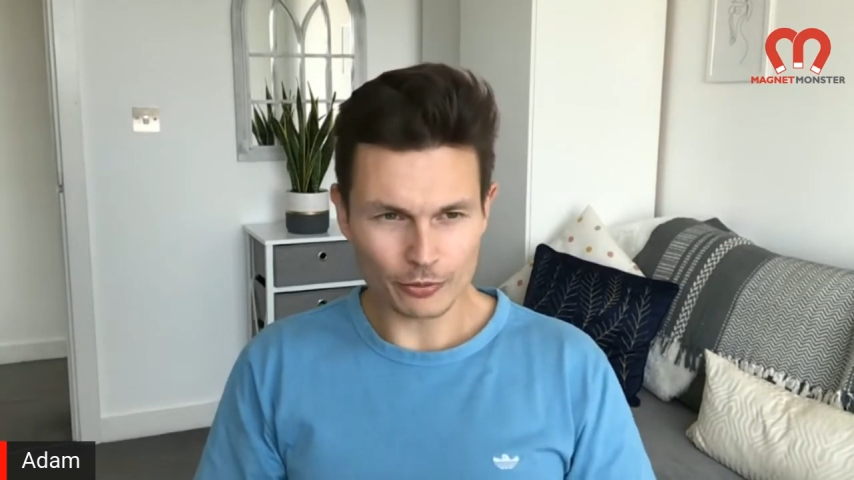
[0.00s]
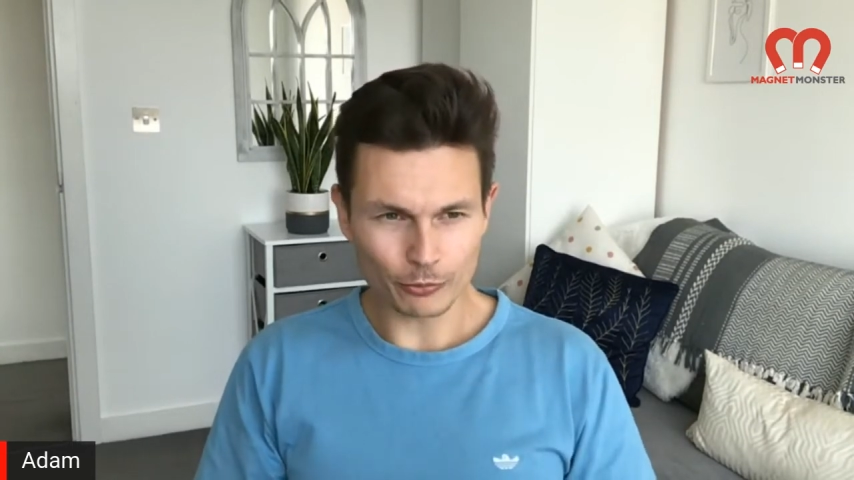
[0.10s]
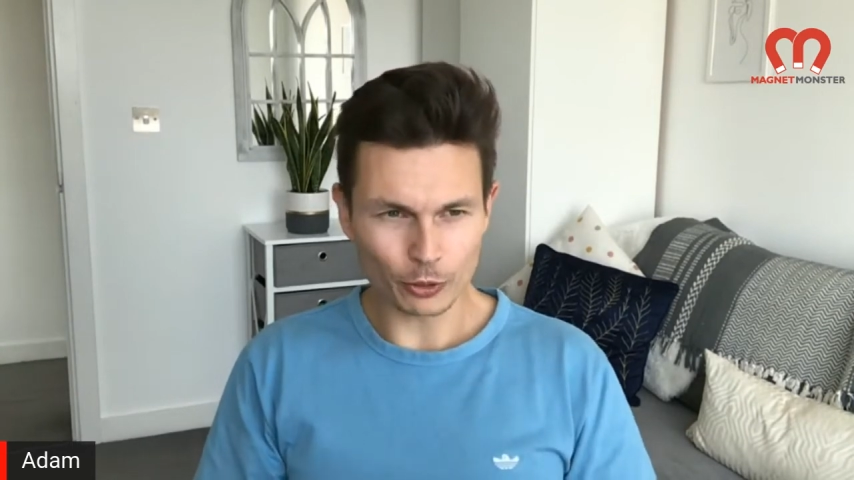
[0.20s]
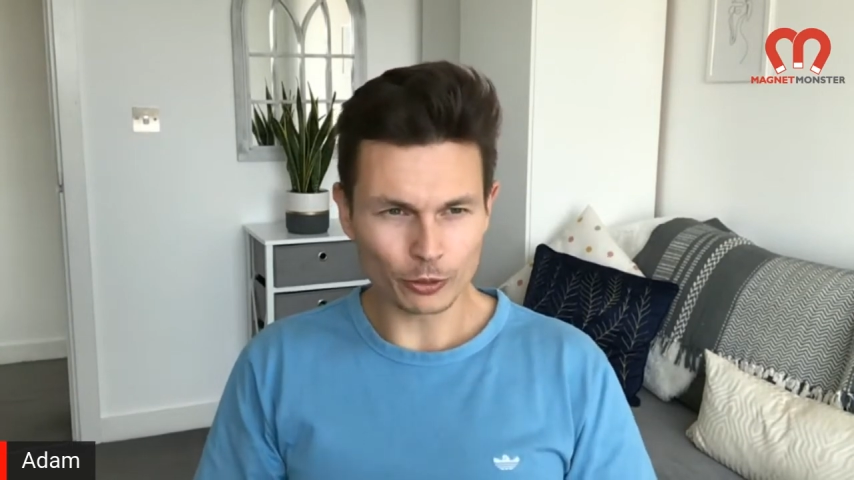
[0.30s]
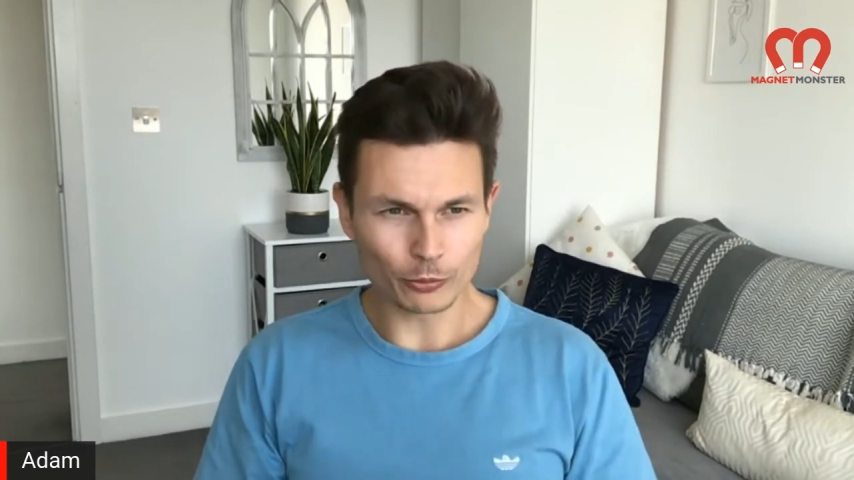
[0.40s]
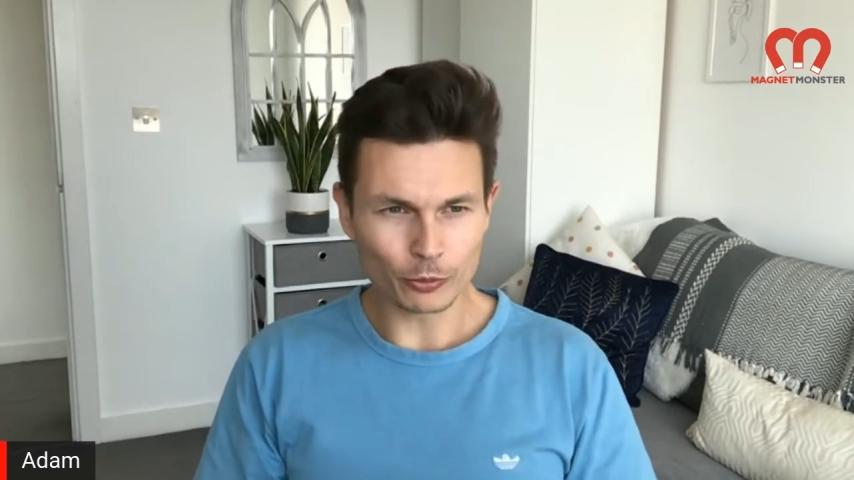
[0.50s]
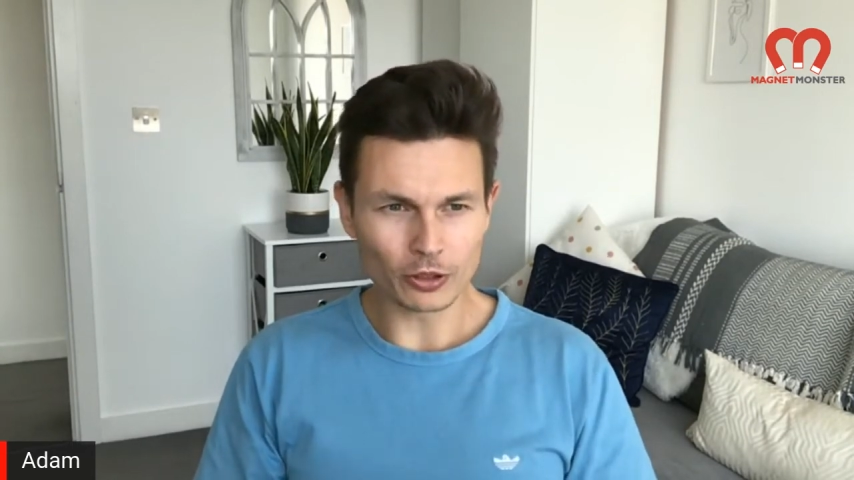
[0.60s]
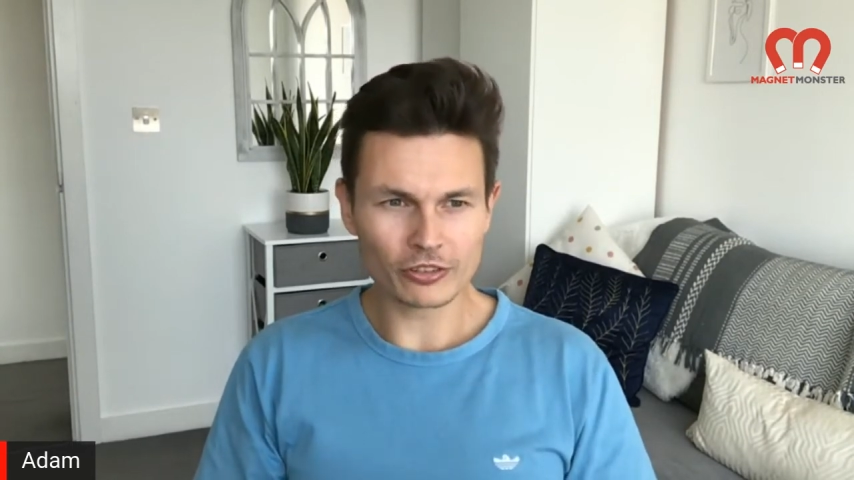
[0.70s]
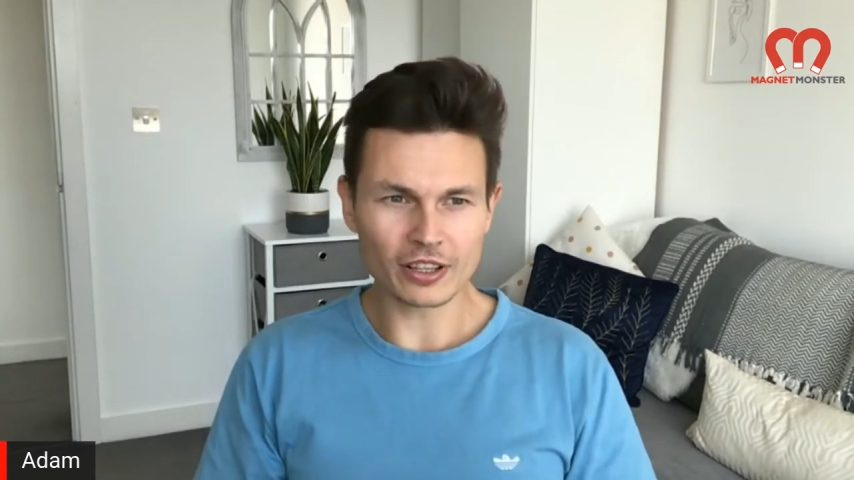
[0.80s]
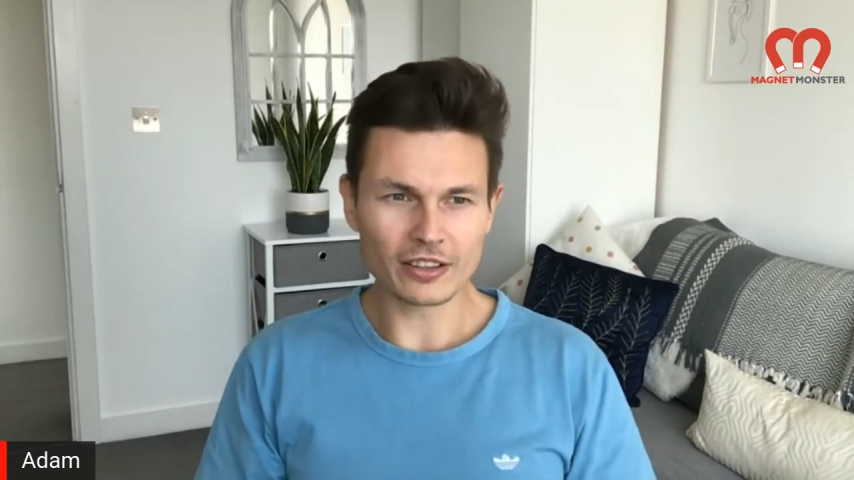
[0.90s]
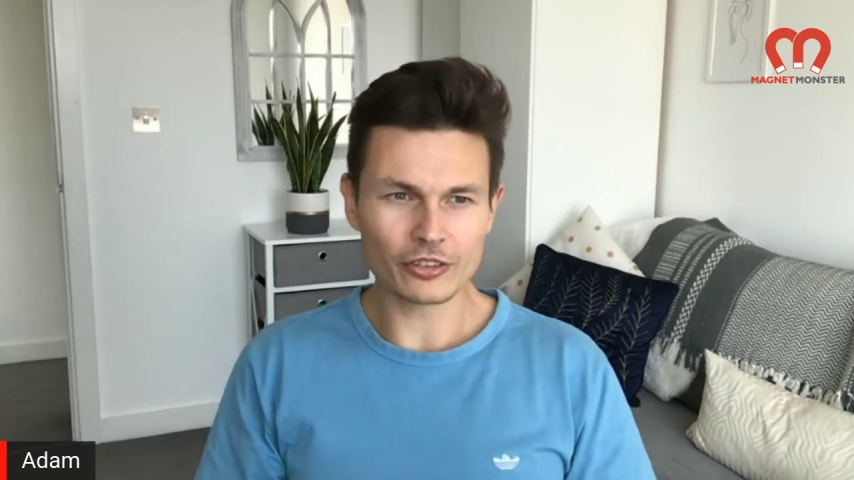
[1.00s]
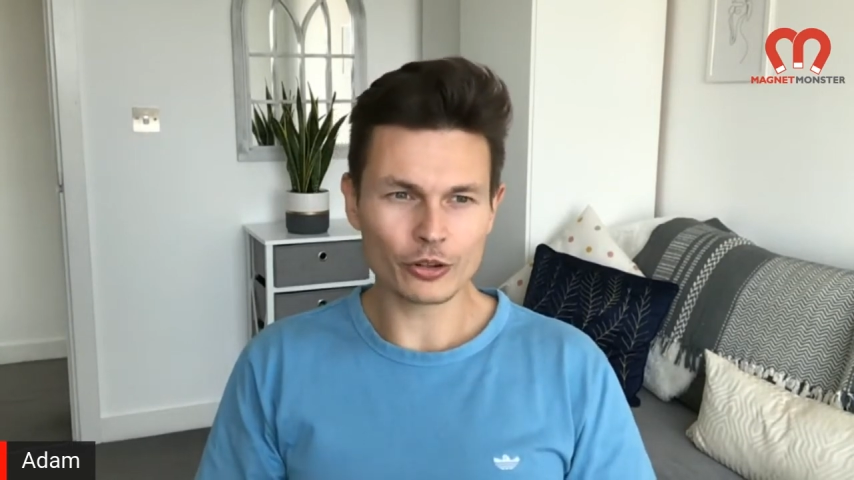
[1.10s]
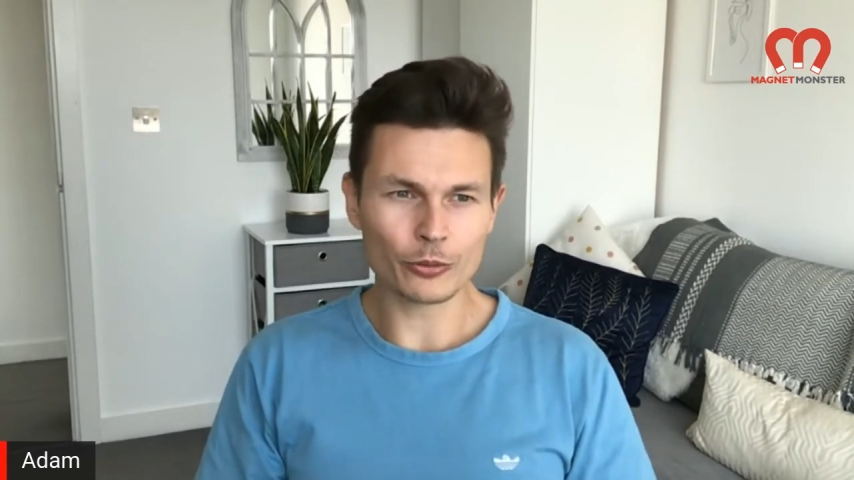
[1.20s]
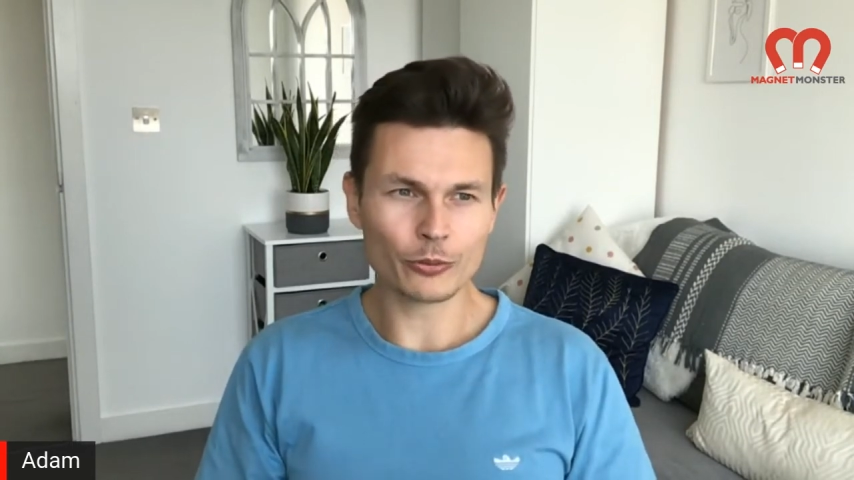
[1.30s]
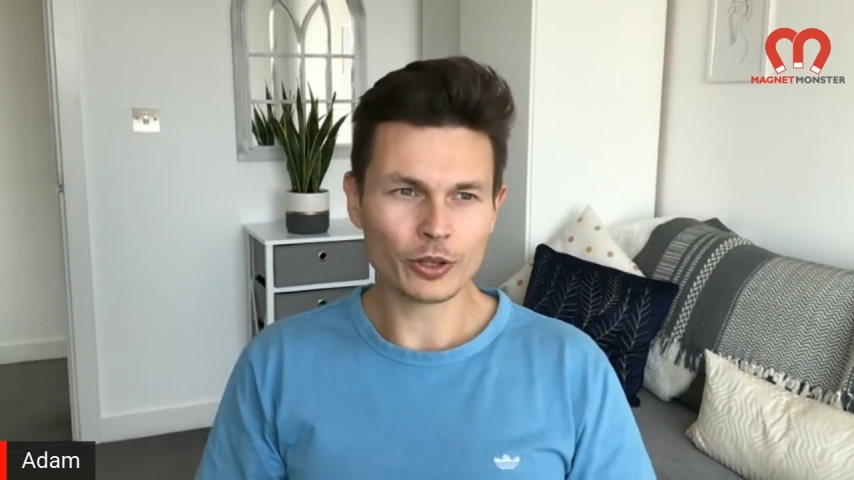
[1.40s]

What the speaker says: false sense of